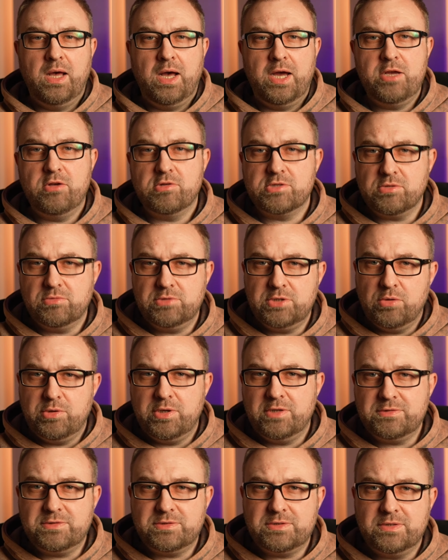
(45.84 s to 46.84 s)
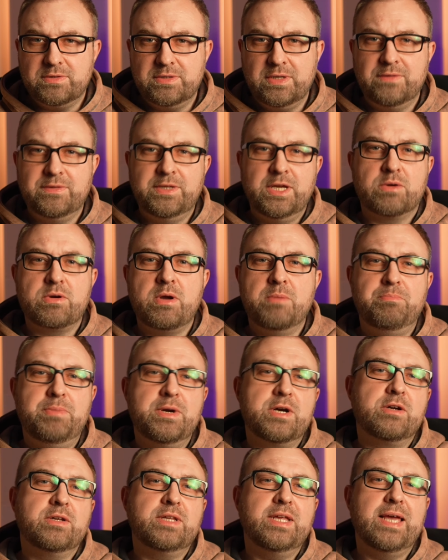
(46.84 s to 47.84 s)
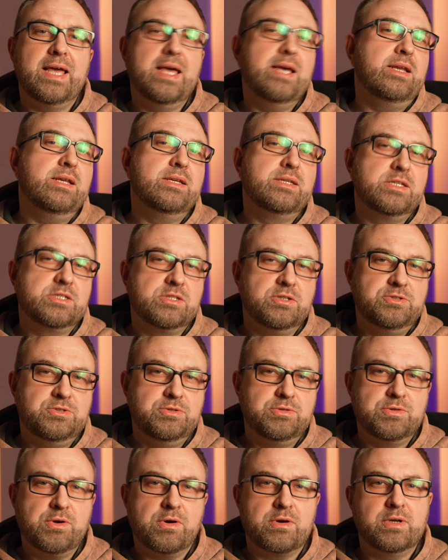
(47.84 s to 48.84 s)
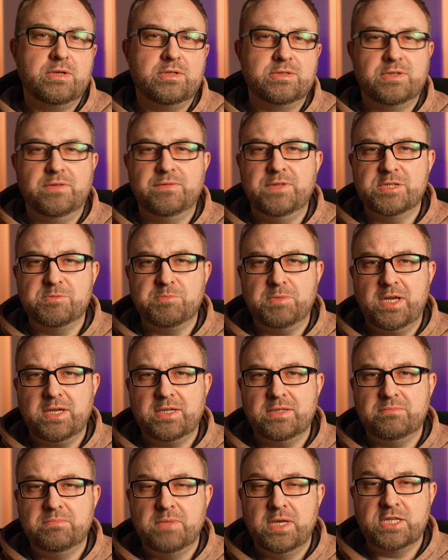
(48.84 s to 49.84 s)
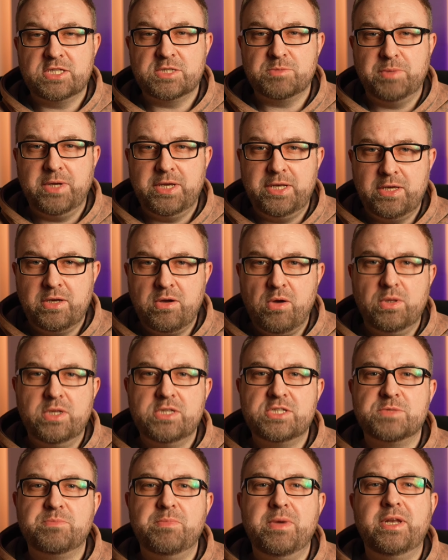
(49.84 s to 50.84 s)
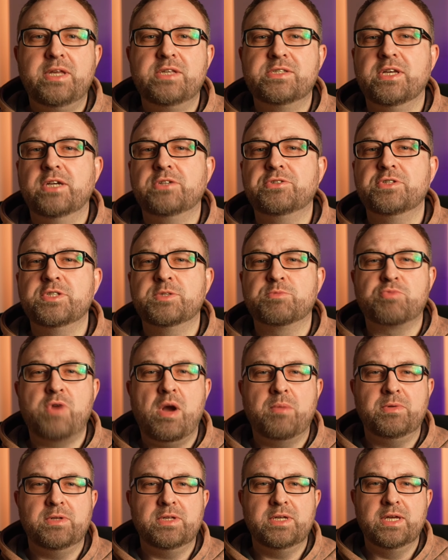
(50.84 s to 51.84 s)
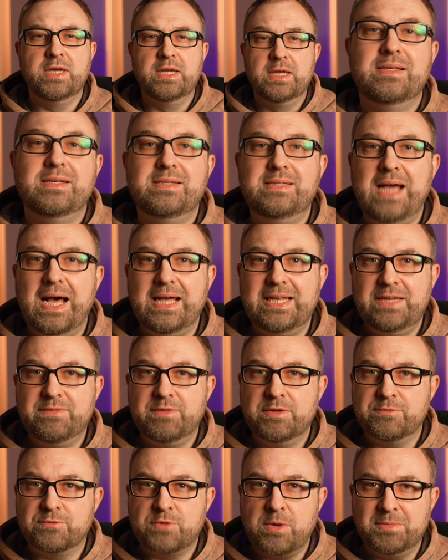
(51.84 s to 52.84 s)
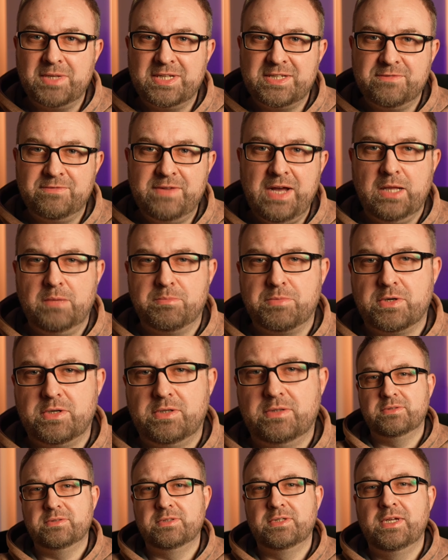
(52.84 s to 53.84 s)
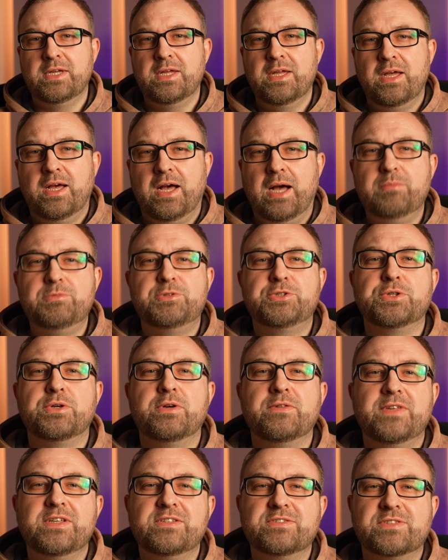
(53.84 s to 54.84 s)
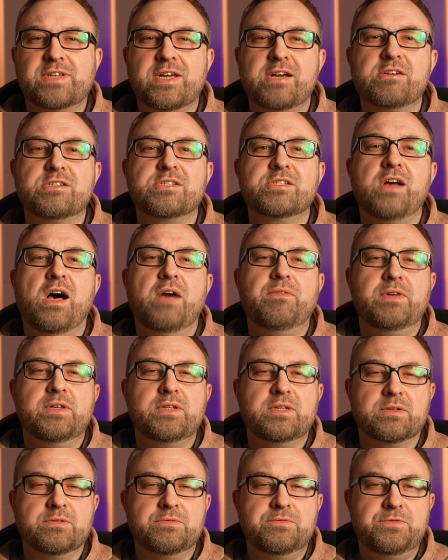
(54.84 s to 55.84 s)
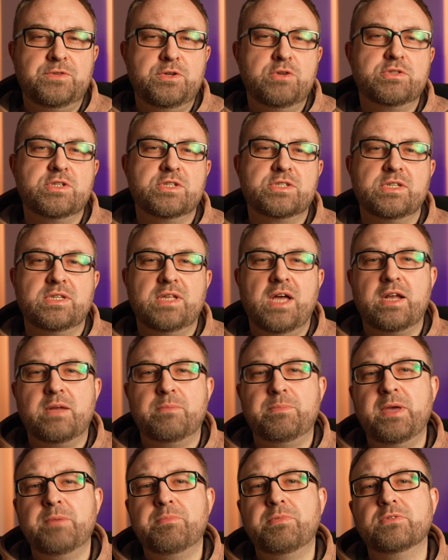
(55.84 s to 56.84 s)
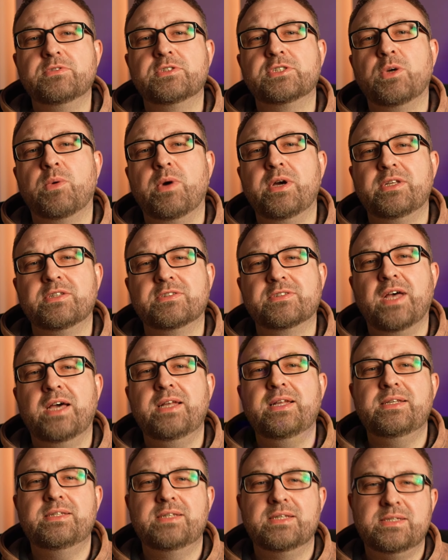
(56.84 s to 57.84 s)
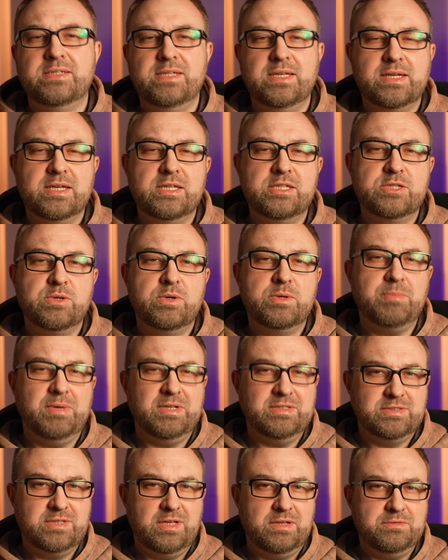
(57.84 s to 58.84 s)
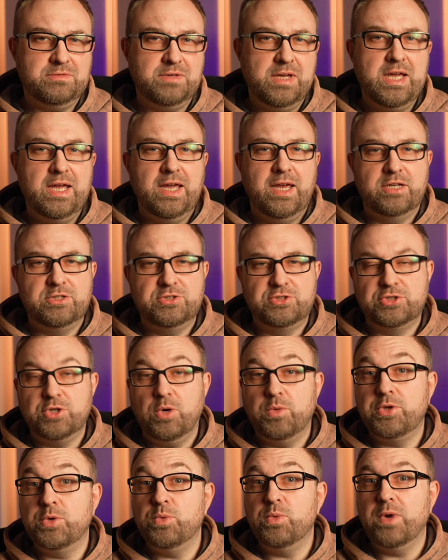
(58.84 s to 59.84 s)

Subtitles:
I also noticed that there are barely any decent tutorials on this plugin, explaining all its many sections properly, not even from the developer. I'm sure this scares off and confuses a lot of people, so I decided to dig into it myself and show you